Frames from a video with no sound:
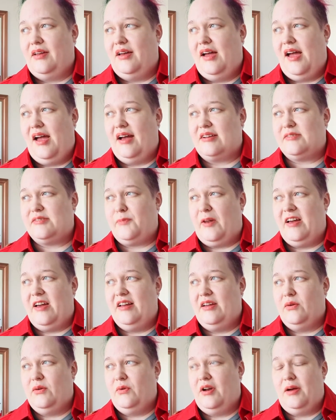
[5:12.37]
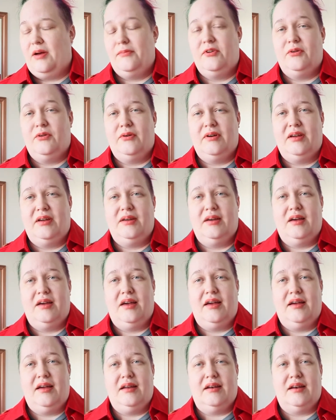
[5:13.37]
explaining what I'm doing
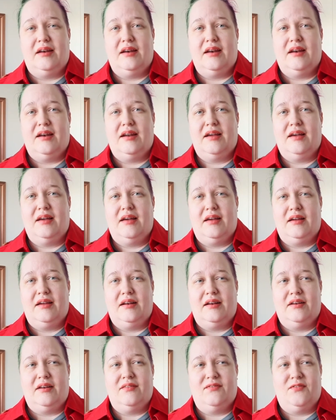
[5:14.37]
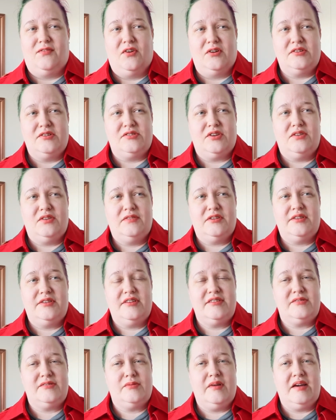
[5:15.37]
in voiceover
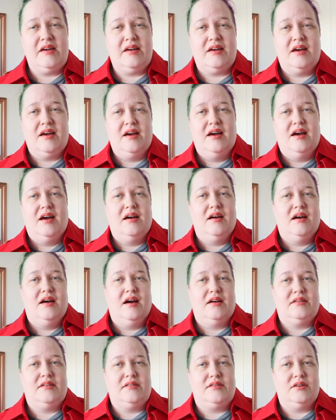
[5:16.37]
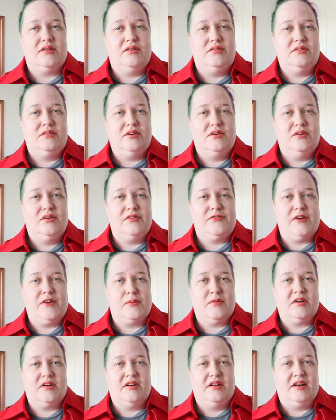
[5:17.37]
this week. I don't know if
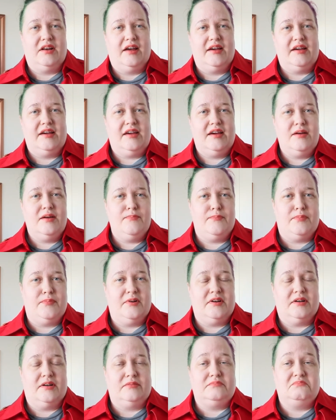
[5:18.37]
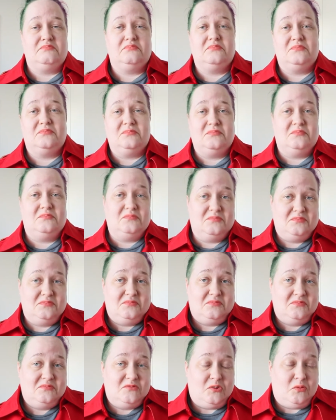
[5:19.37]
I'm gonna like it, but
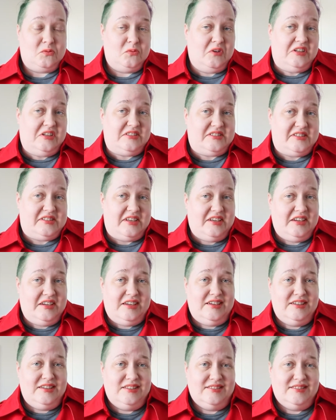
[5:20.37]
we'll see.